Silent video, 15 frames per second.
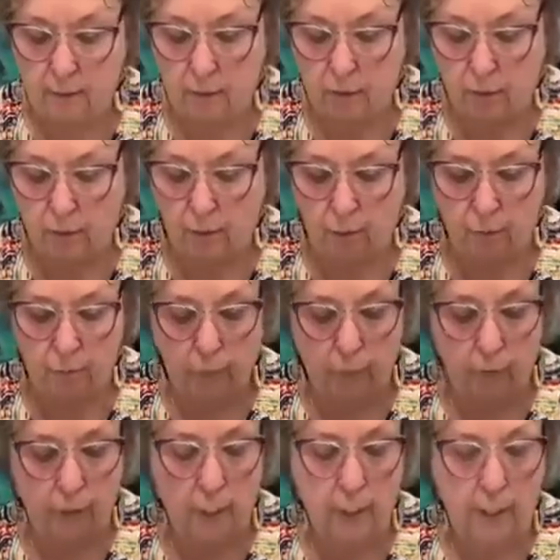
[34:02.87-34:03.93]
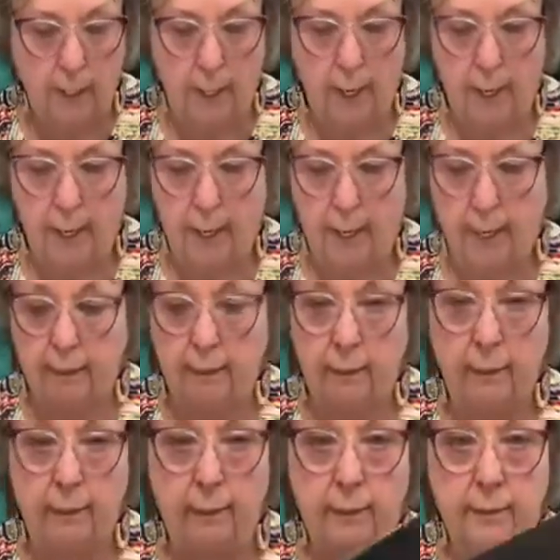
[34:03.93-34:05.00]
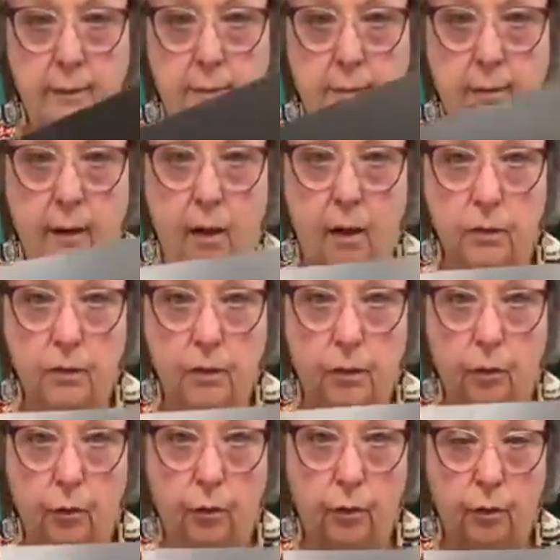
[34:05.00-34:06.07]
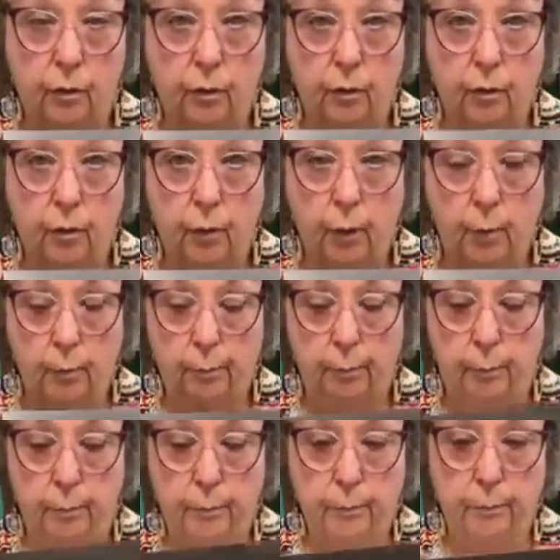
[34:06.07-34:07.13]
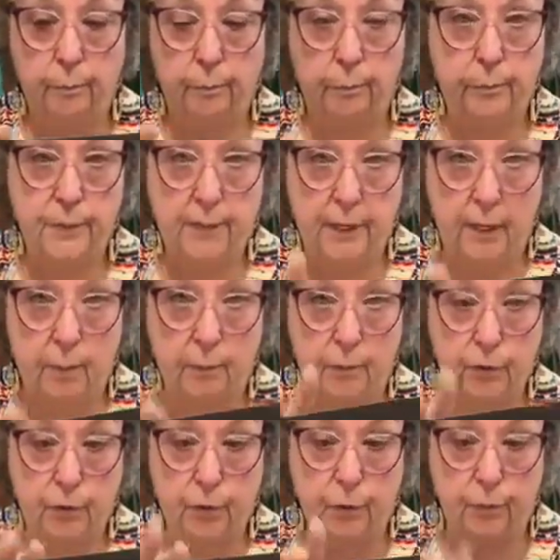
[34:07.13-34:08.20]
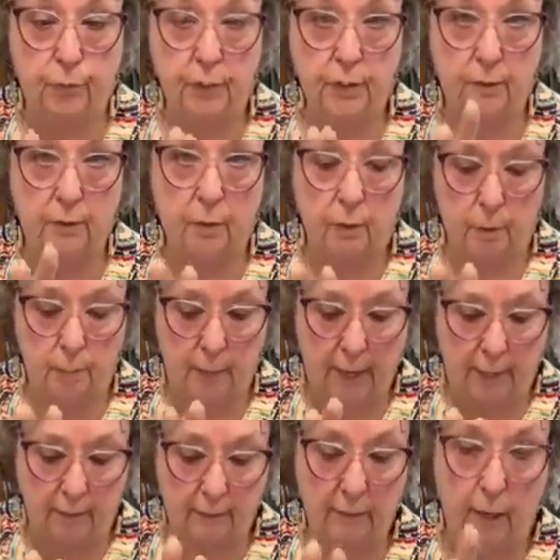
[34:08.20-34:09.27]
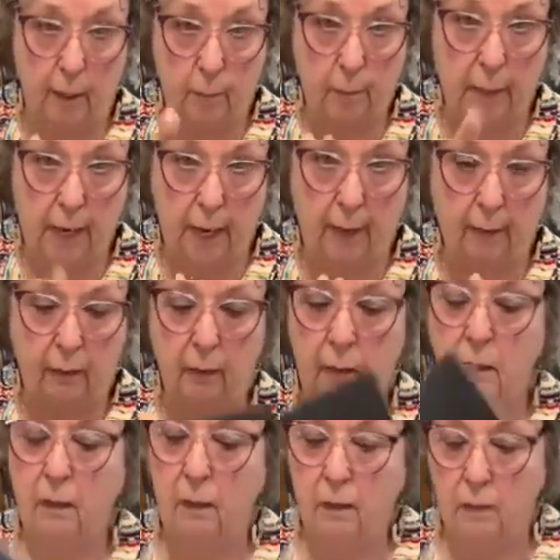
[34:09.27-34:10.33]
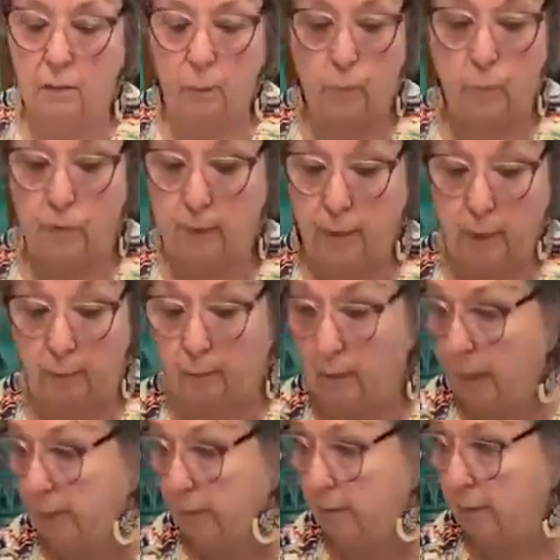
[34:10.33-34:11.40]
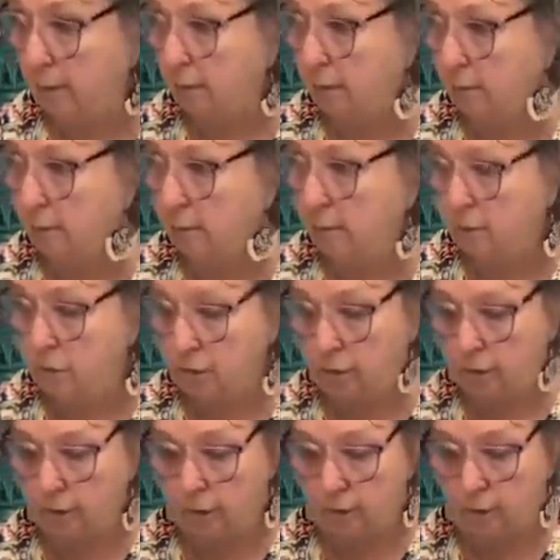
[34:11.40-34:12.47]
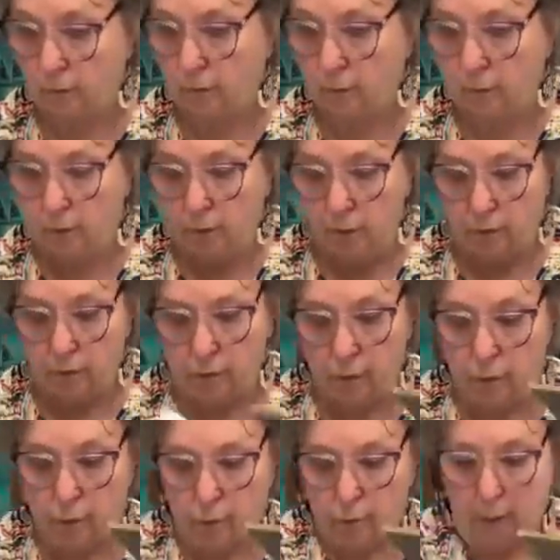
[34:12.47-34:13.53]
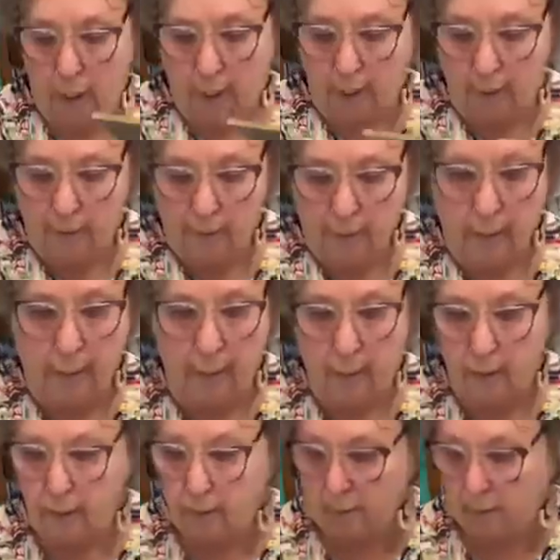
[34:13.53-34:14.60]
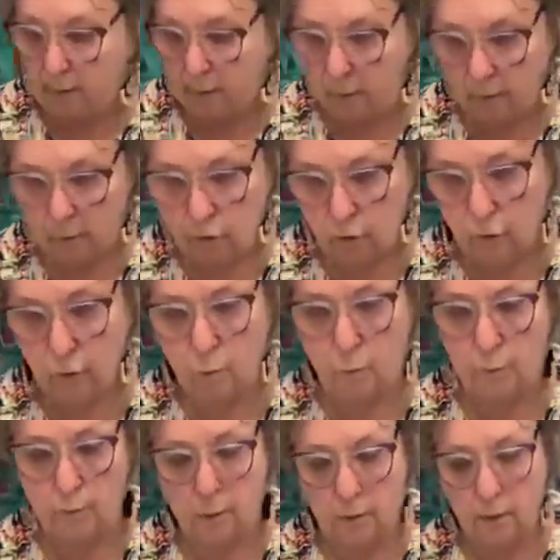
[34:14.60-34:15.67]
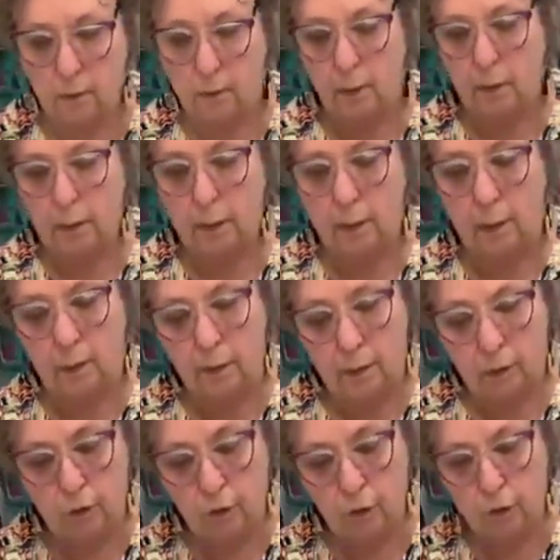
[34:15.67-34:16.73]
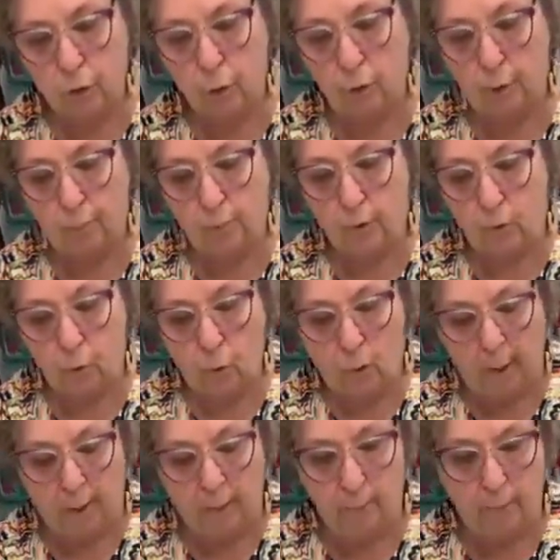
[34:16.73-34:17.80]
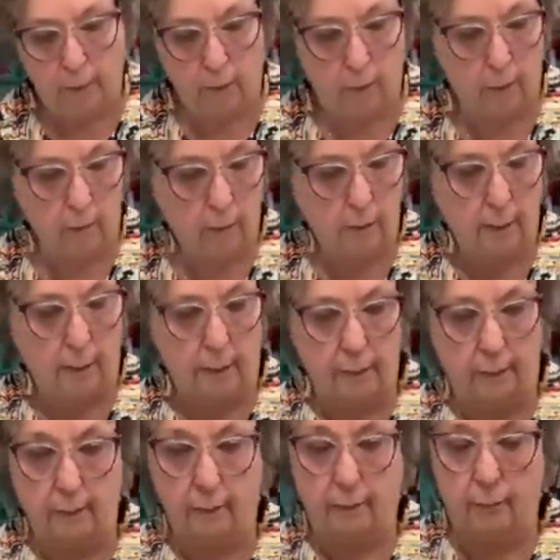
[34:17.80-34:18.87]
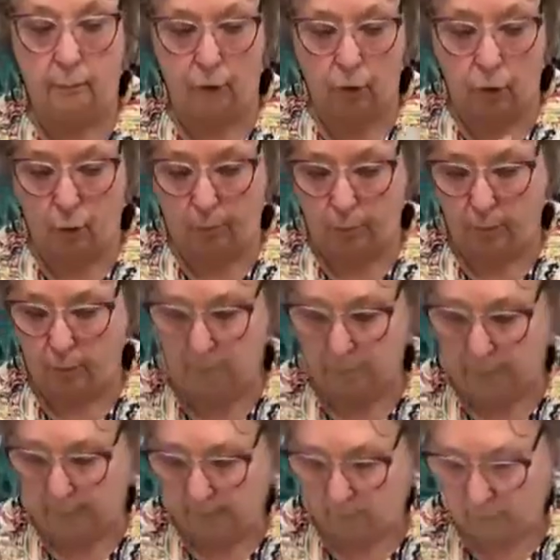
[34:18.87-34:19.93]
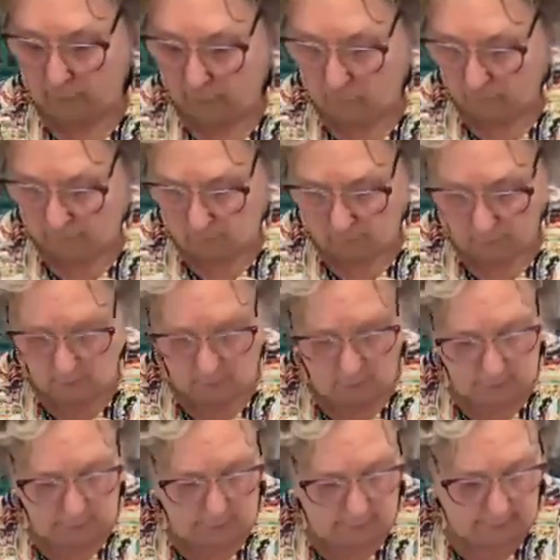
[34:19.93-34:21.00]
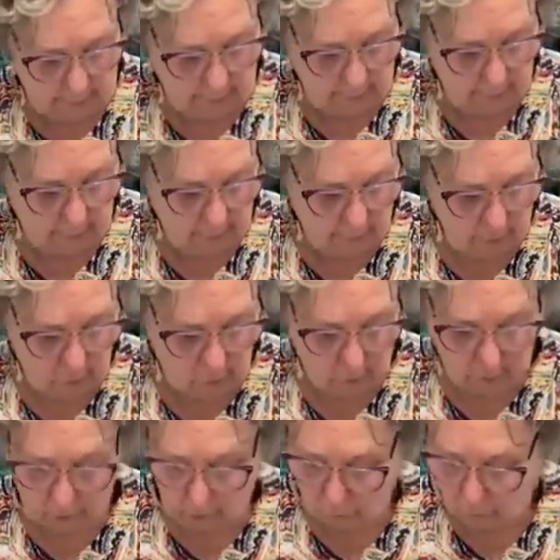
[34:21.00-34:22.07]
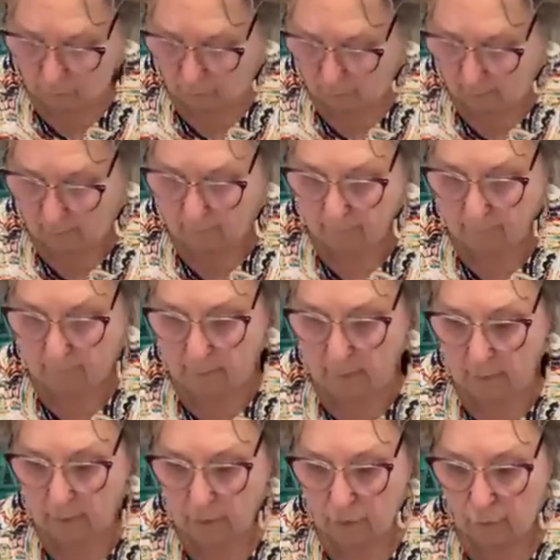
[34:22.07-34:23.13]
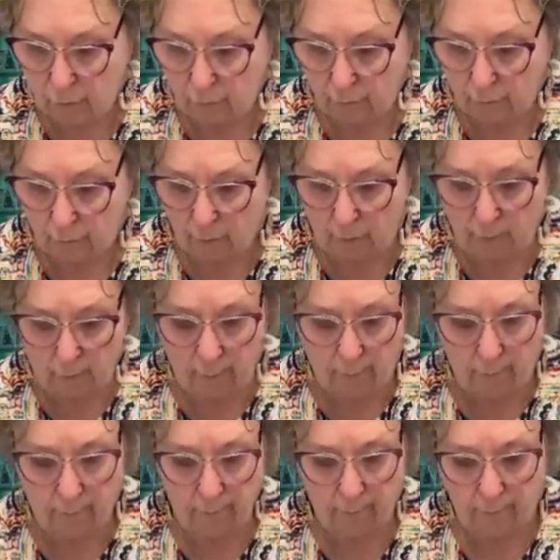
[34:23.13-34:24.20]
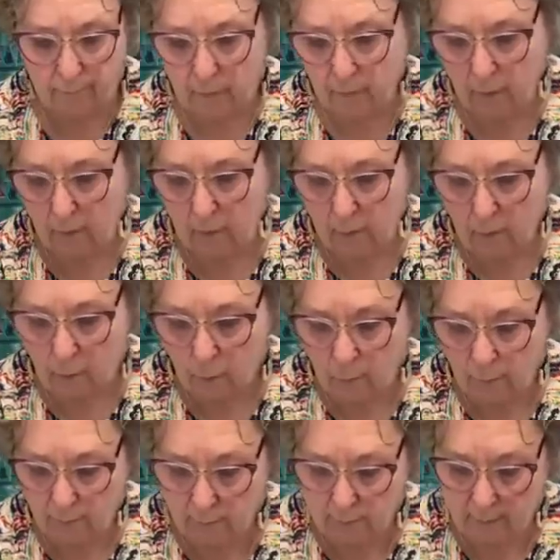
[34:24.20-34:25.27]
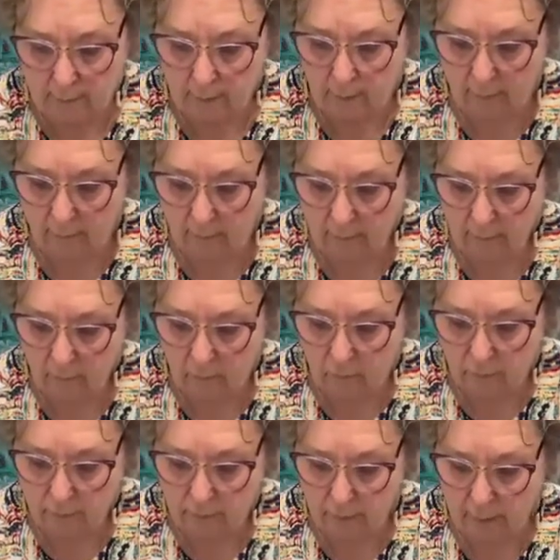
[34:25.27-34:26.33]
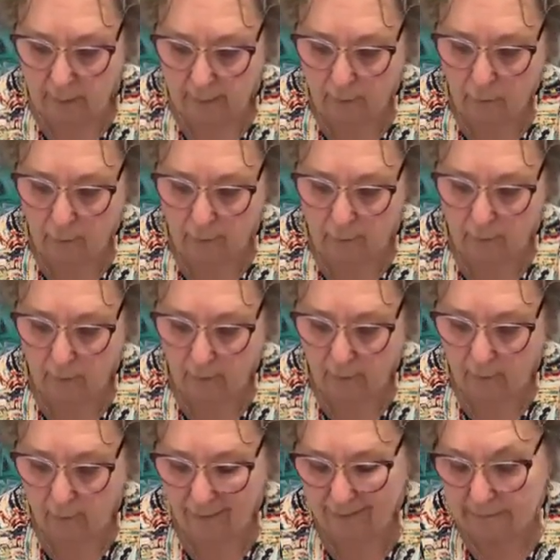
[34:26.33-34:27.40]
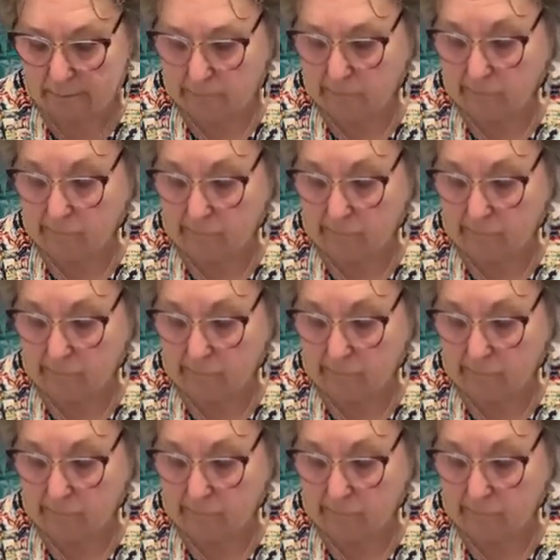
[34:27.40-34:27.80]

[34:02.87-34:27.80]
and start over. And it's also same surface on the back side, black. Same idea that you can do. So I decided that the mushrooms needed to show up on white because I didn't think they would show up on the black really well. And it just goes right into the frame with these little slider things.